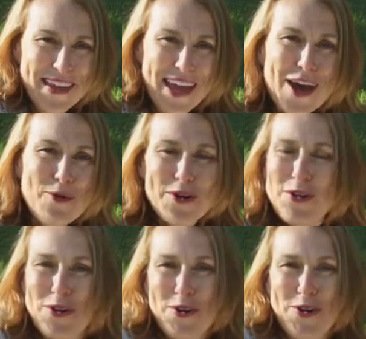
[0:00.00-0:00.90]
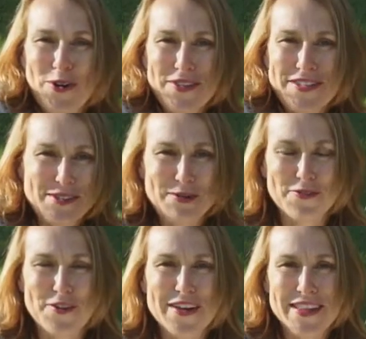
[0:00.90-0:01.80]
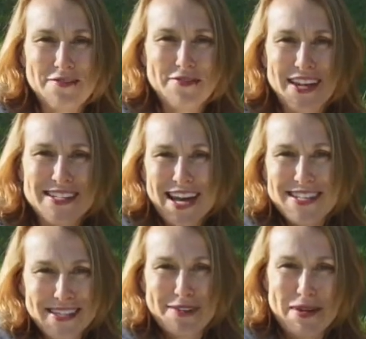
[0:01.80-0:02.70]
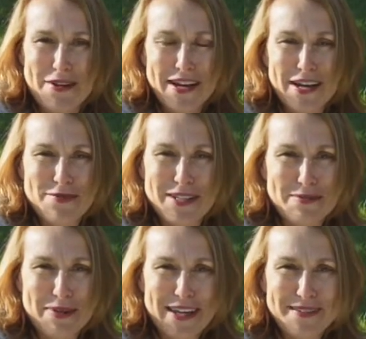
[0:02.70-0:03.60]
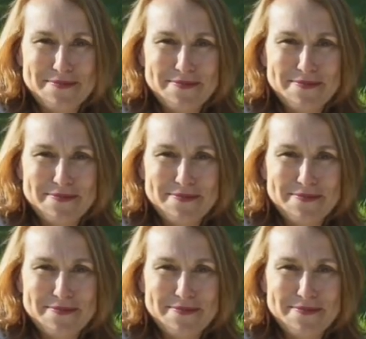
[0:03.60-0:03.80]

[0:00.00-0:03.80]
How on earth did we find that fantastic marinade recipe?